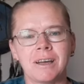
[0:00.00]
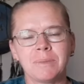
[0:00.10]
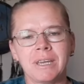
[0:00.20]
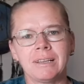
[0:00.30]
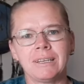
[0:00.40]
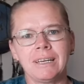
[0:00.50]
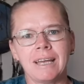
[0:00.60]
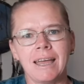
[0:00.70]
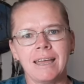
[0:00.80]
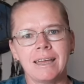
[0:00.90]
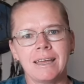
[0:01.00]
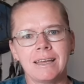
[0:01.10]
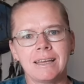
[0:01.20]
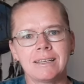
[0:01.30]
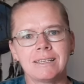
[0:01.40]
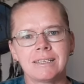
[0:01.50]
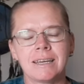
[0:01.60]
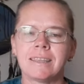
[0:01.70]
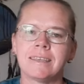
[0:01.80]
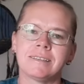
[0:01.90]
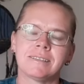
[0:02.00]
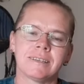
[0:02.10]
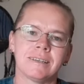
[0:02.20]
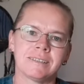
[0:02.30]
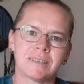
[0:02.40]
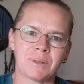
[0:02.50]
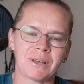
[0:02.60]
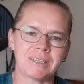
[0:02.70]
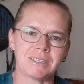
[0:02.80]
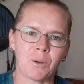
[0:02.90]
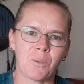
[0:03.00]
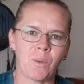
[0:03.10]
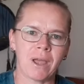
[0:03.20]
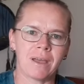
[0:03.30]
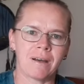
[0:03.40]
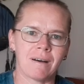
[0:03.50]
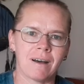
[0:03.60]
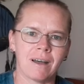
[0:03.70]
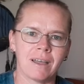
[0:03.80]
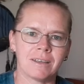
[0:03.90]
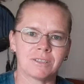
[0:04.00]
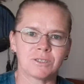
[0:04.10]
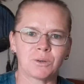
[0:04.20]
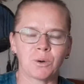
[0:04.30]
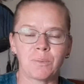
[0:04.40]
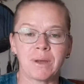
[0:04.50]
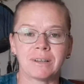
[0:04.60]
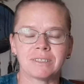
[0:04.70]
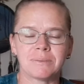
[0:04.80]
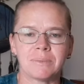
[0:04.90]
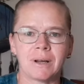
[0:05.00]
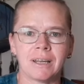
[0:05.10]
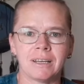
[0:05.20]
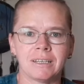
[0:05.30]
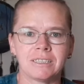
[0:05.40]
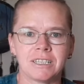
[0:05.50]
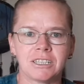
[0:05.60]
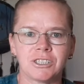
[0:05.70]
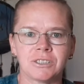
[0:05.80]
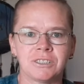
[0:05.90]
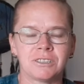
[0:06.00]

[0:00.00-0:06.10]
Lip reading: I'm Kelly, and this is a place where I talk about my addiction